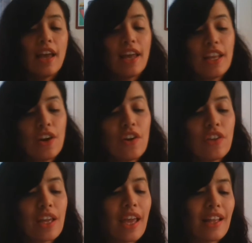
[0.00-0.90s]
and he heard
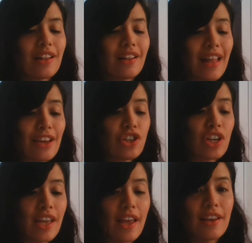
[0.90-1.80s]
the gate clash
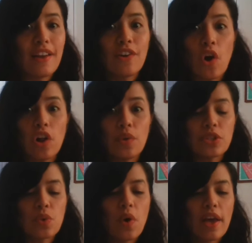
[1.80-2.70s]
again, and all
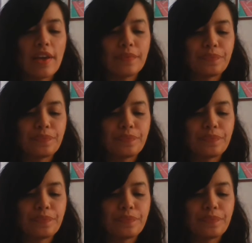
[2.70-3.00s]
was quiet.